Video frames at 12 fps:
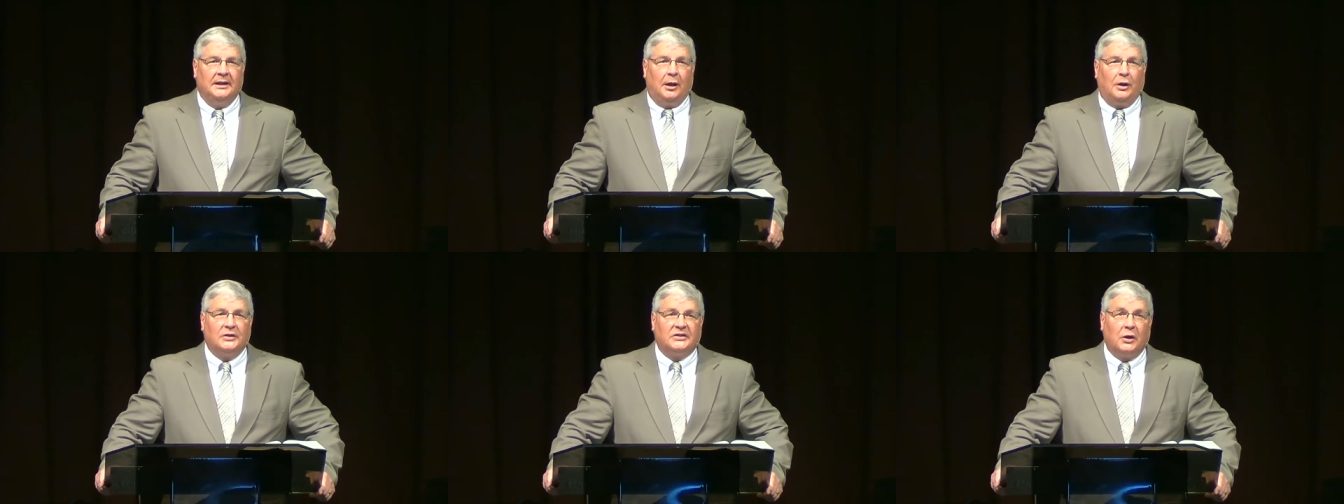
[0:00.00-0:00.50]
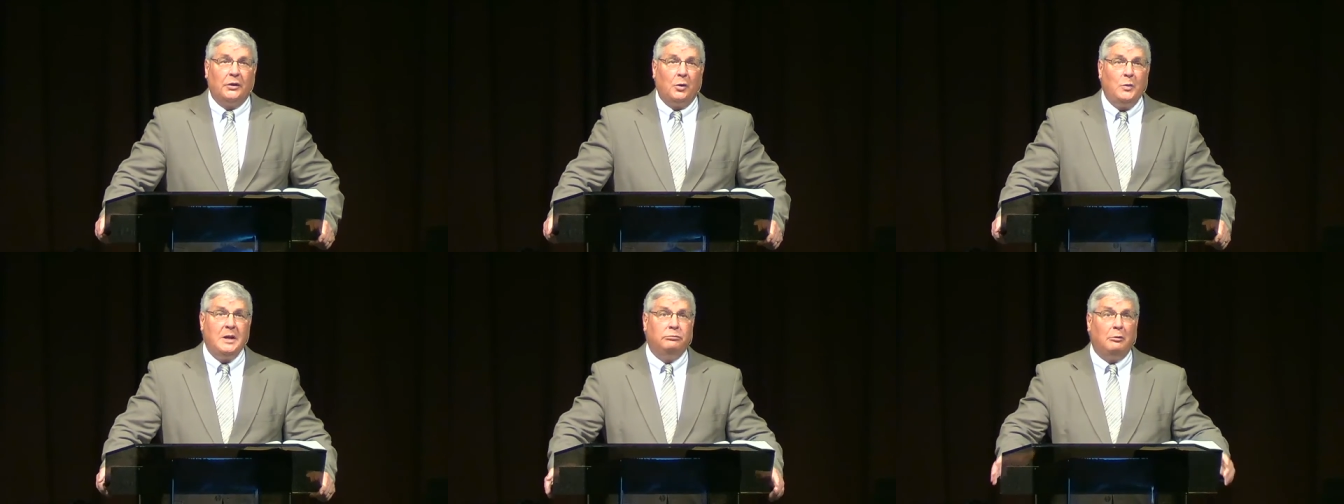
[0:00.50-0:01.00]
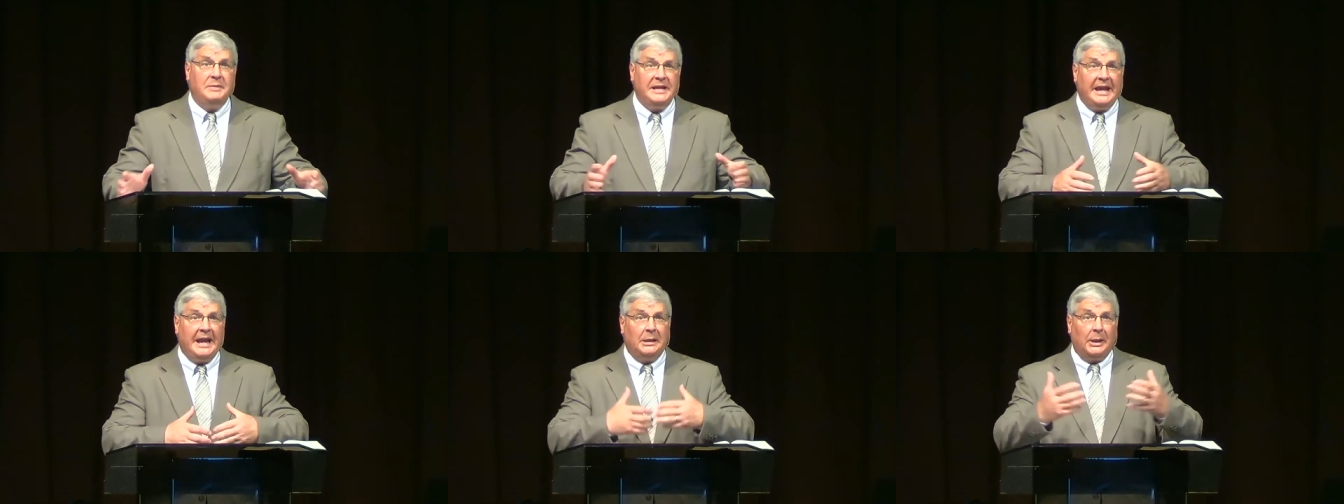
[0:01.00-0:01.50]
Also, that we will
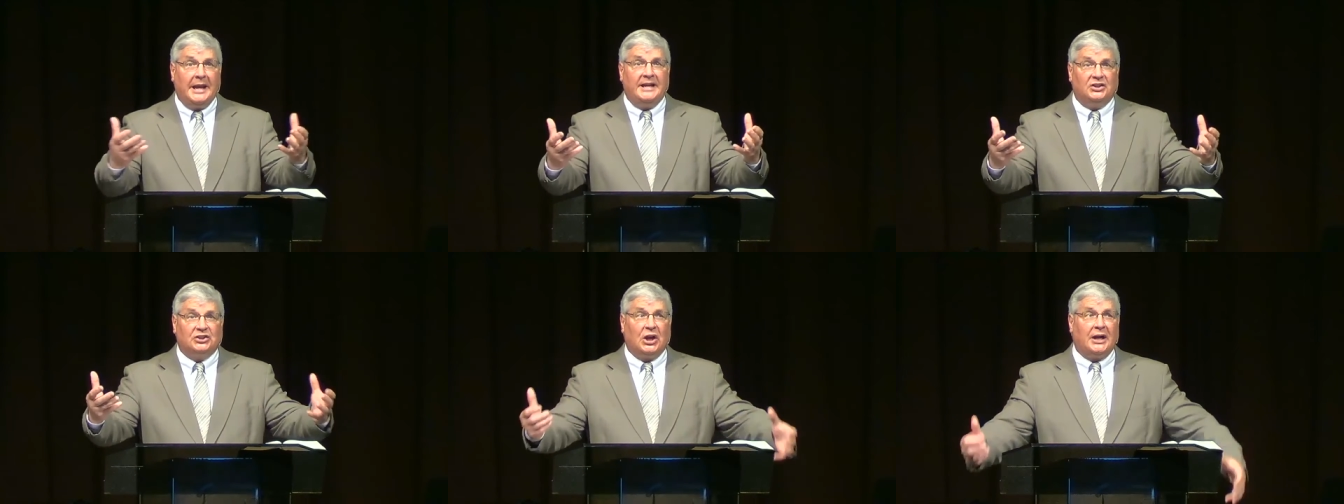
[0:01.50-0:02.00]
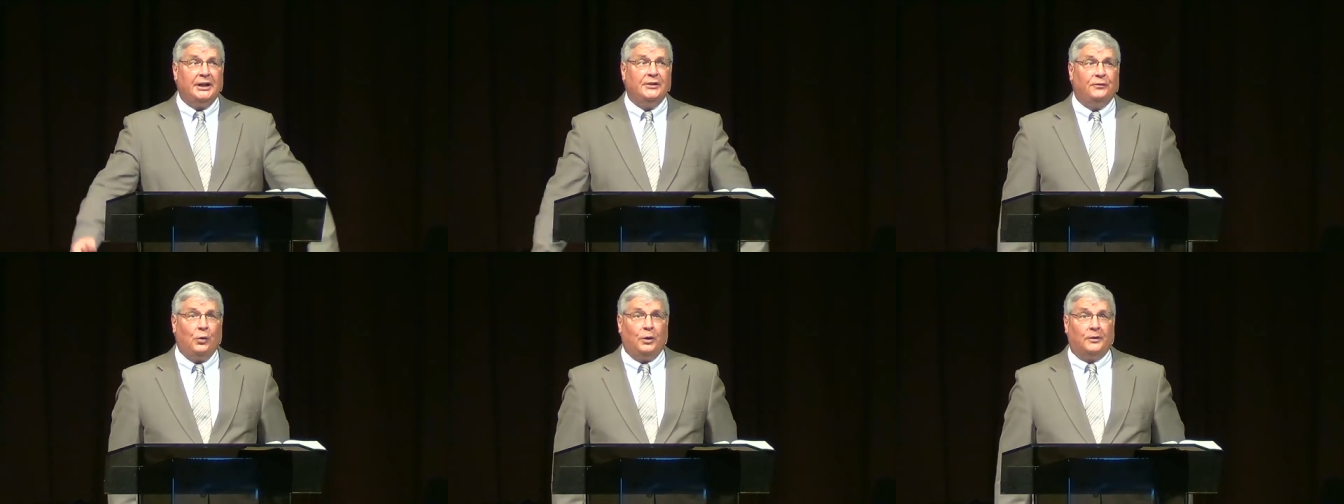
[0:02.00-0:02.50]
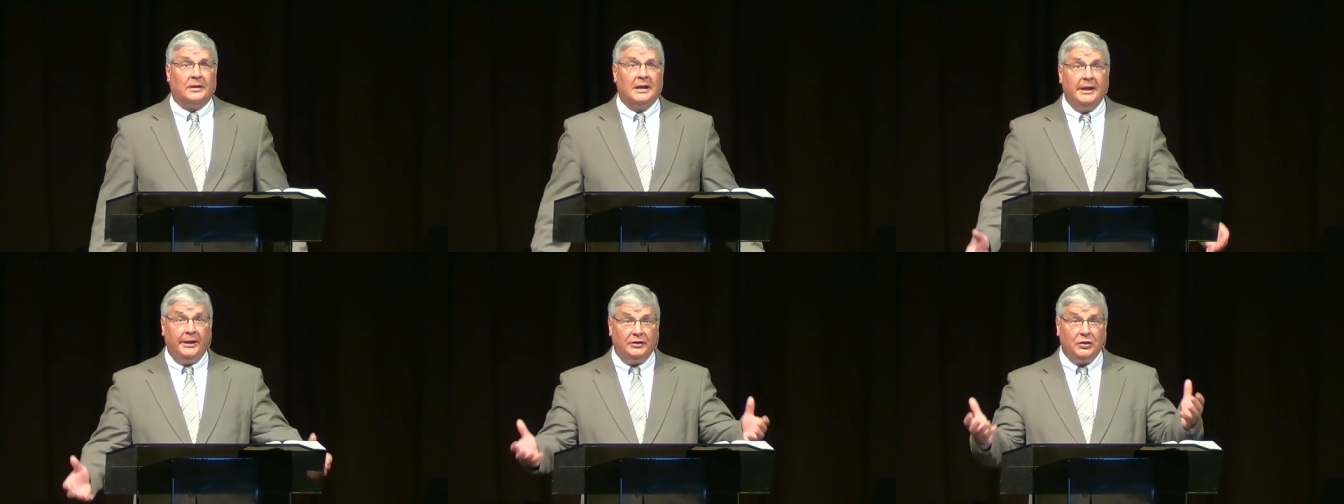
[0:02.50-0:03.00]
be a light shining forth
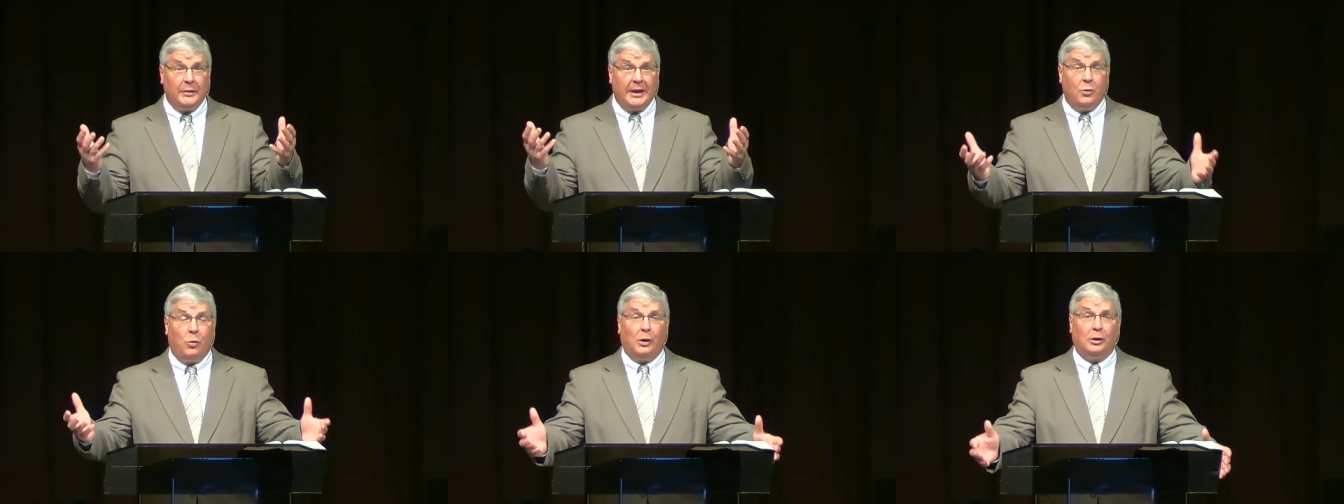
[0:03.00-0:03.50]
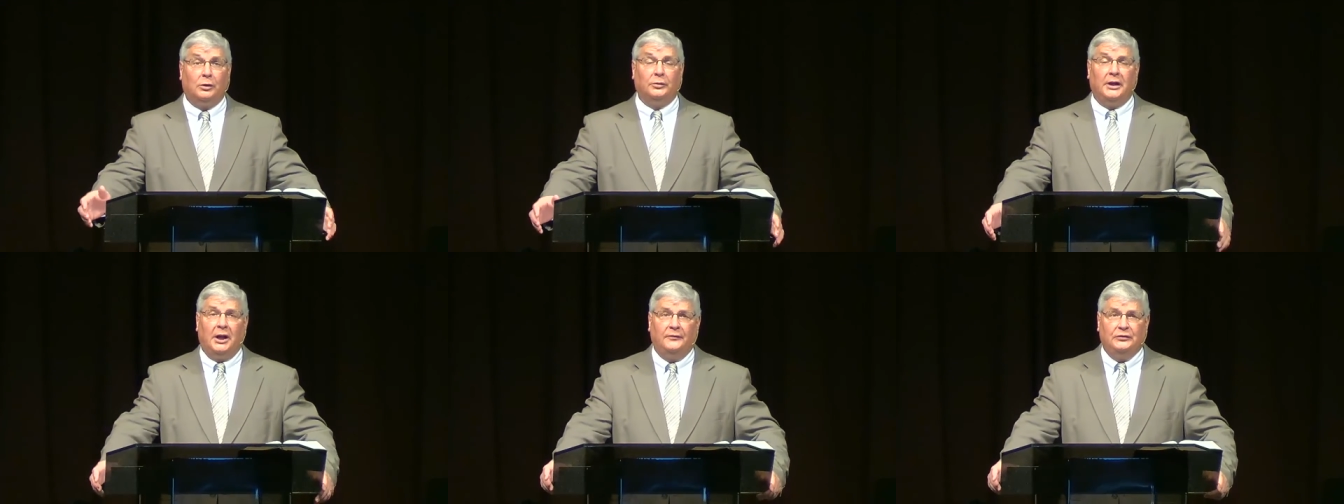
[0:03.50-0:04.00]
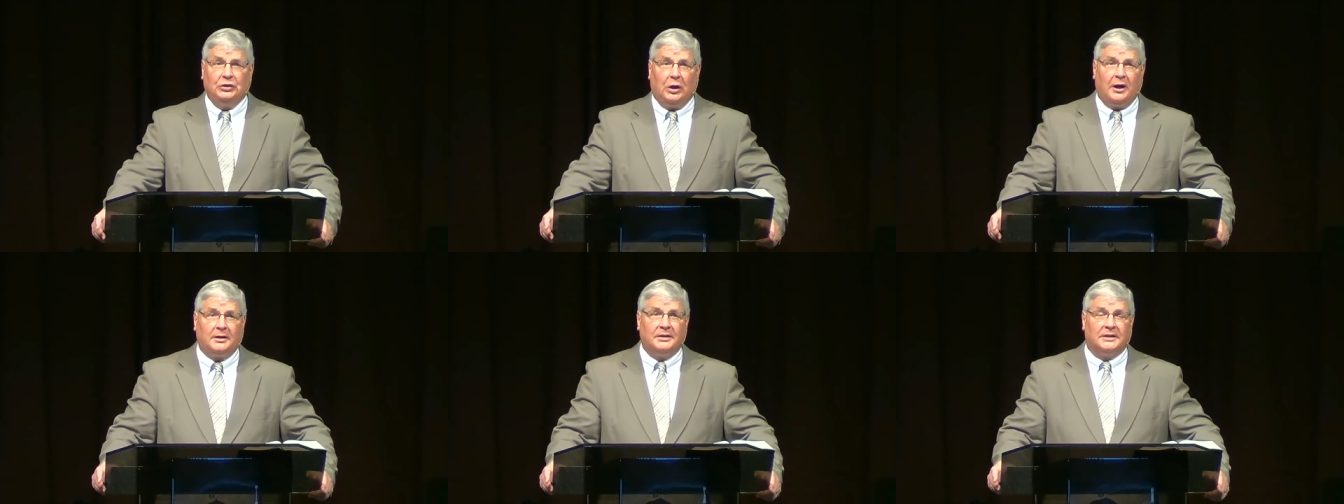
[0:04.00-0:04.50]
into a world of
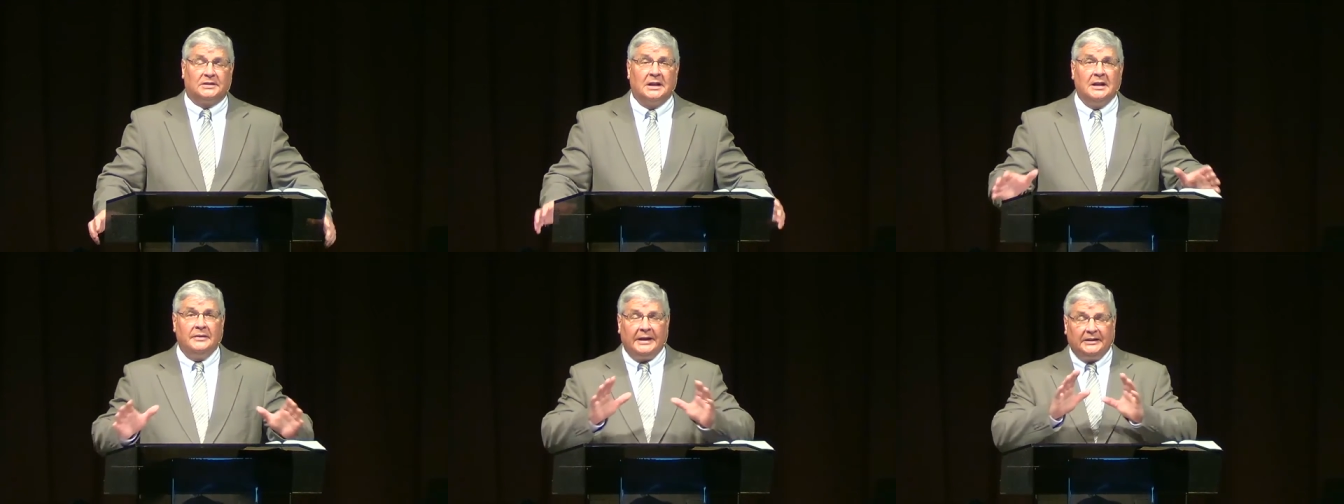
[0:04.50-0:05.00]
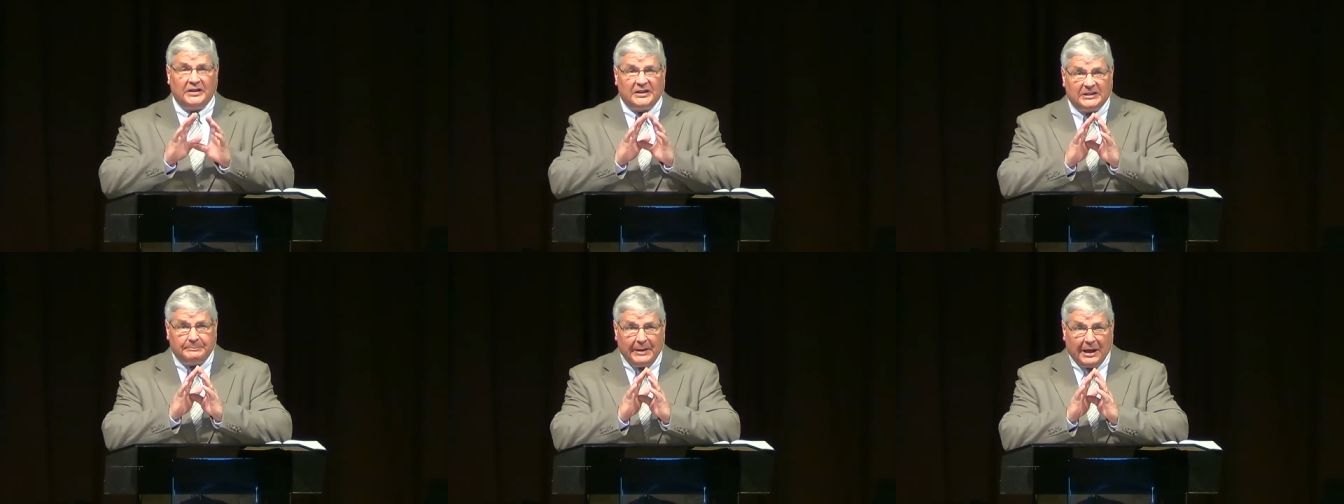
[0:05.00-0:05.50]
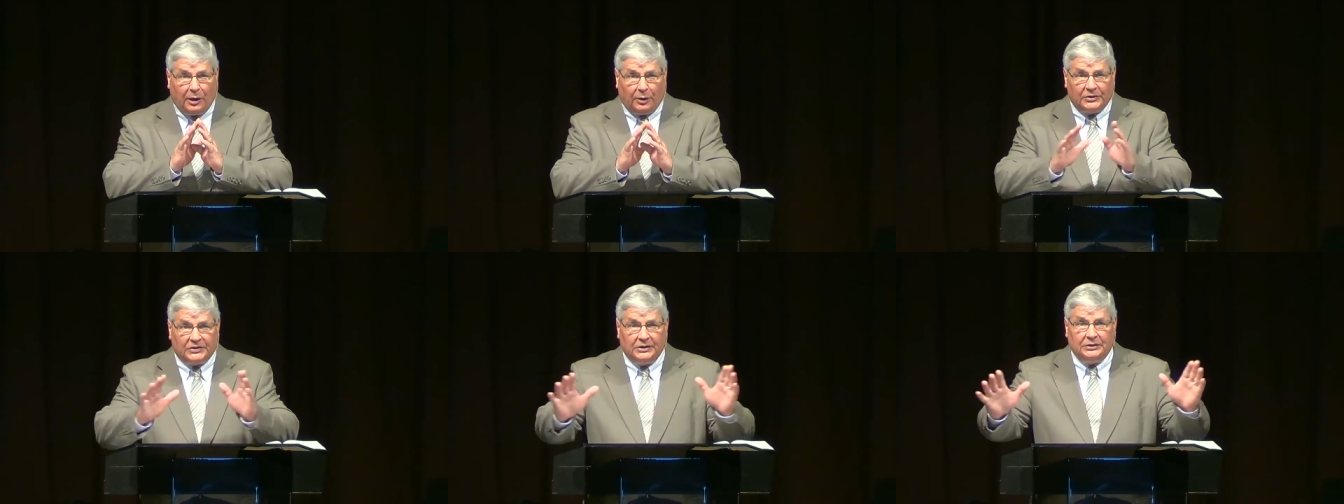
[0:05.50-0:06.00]
darkness that
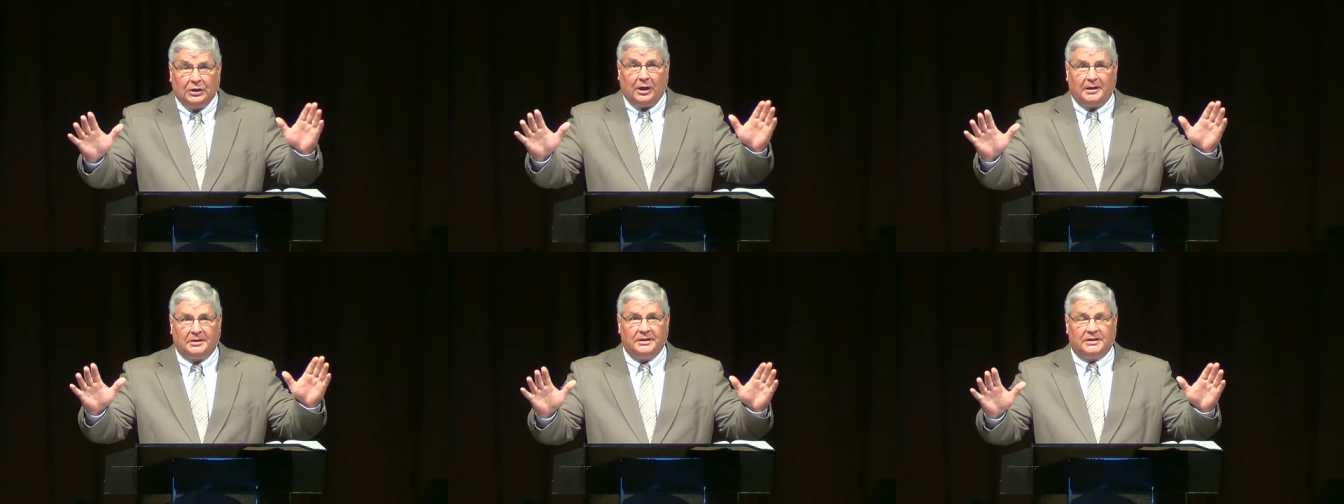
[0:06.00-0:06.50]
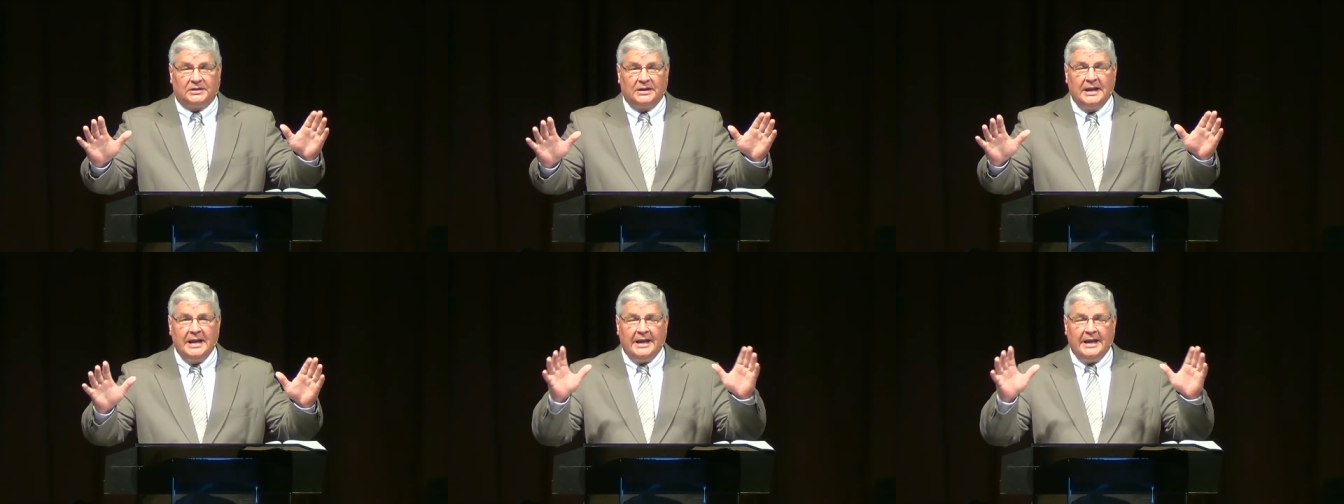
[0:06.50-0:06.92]
dispels the darkness.